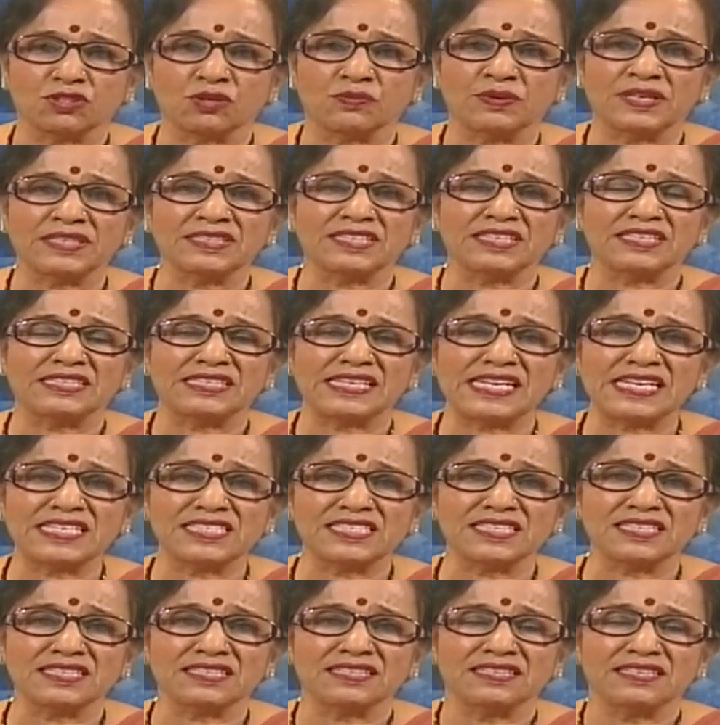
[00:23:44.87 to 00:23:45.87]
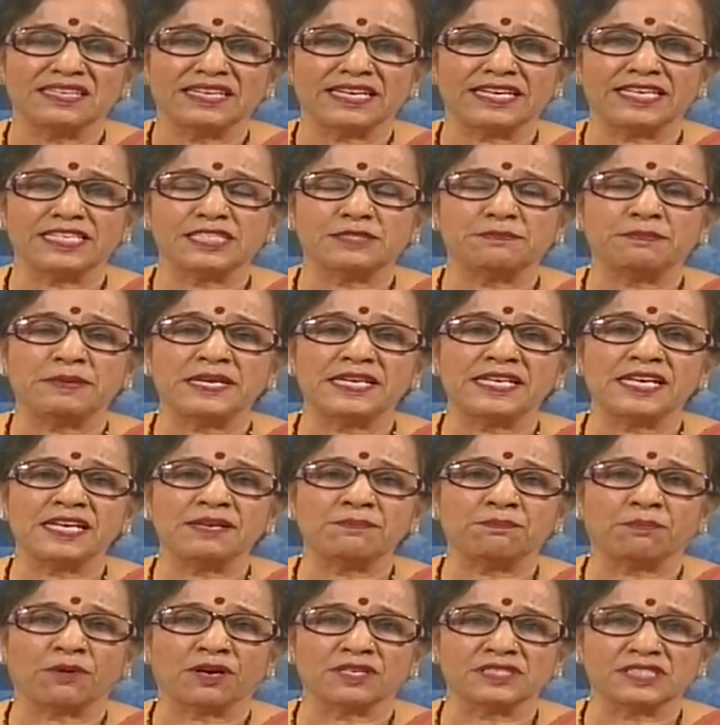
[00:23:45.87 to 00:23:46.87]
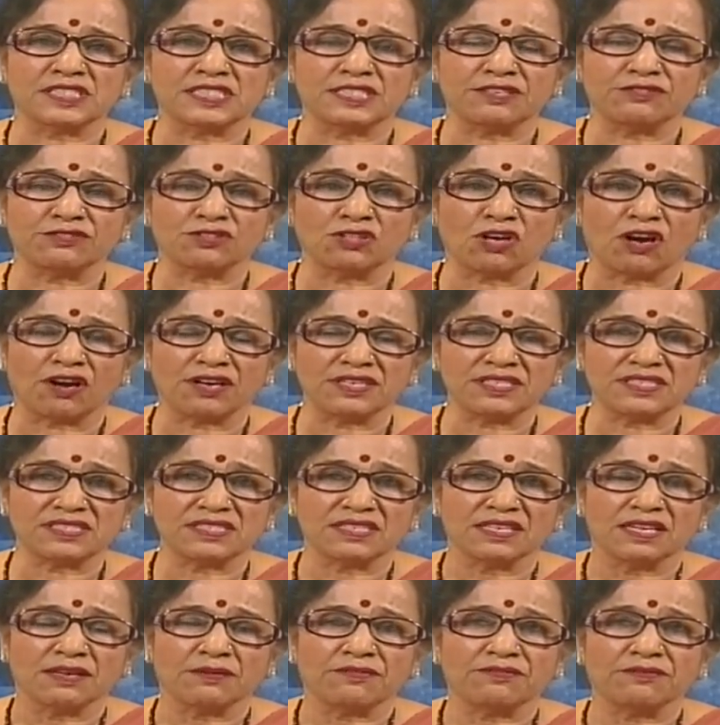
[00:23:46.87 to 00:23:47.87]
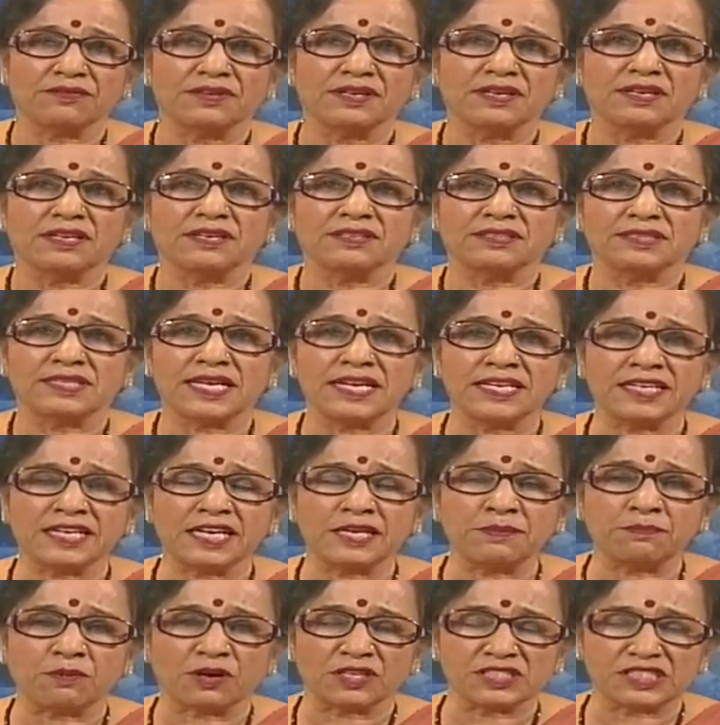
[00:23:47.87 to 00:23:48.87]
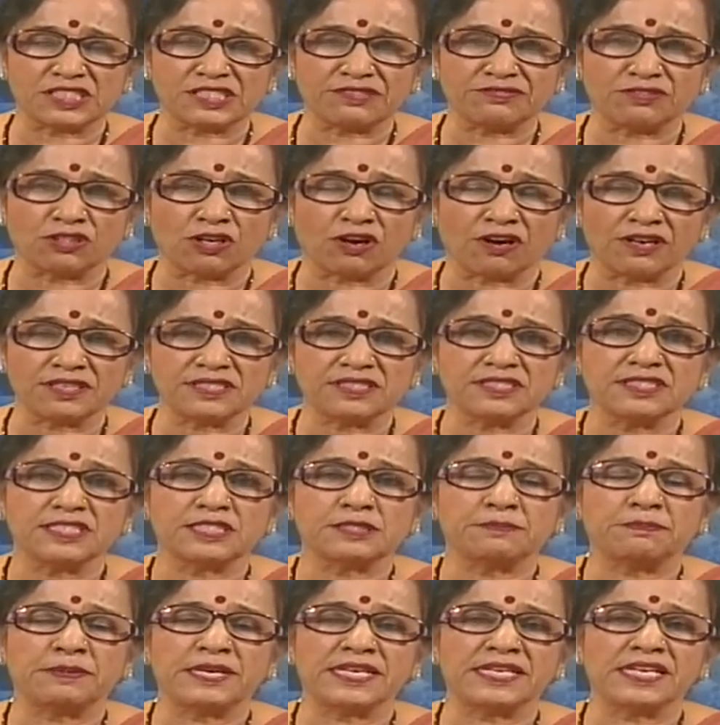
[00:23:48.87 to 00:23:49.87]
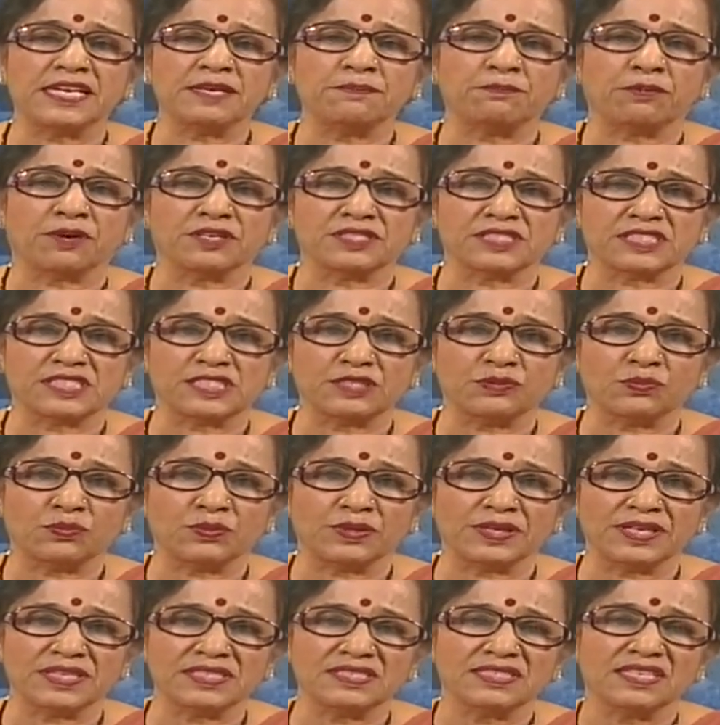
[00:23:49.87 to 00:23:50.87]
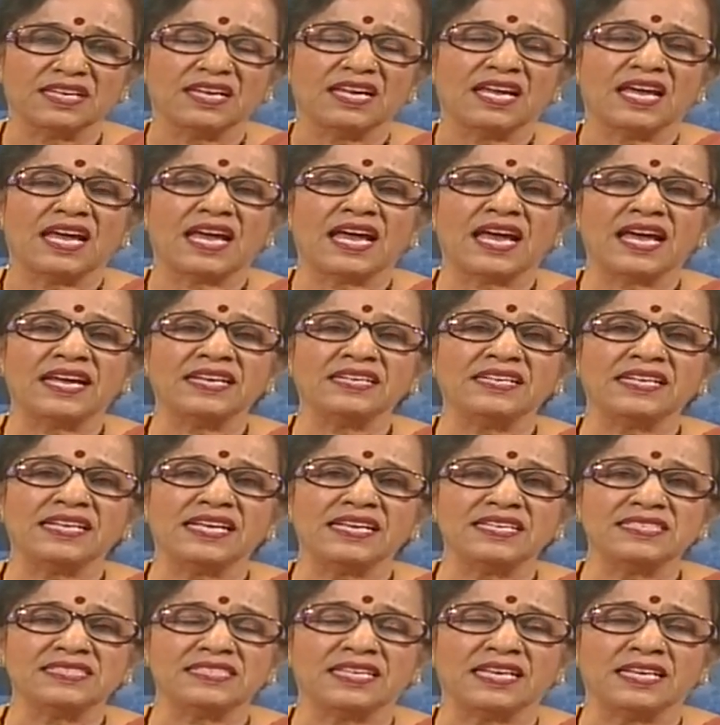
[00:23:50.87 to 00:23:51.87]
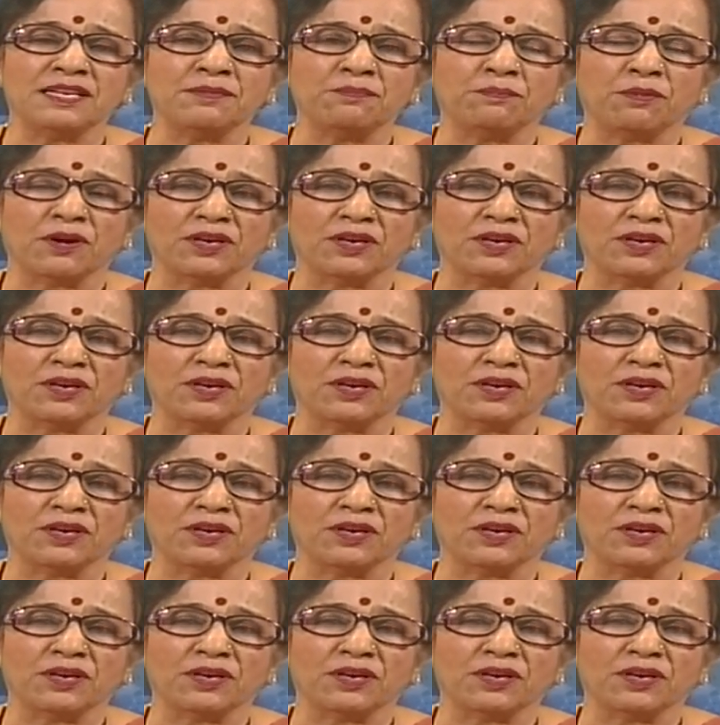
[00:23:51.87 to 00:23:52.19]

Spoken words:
So when the teacher is speaking positive thoughts, thinking positive thoughts, speaking positive words and is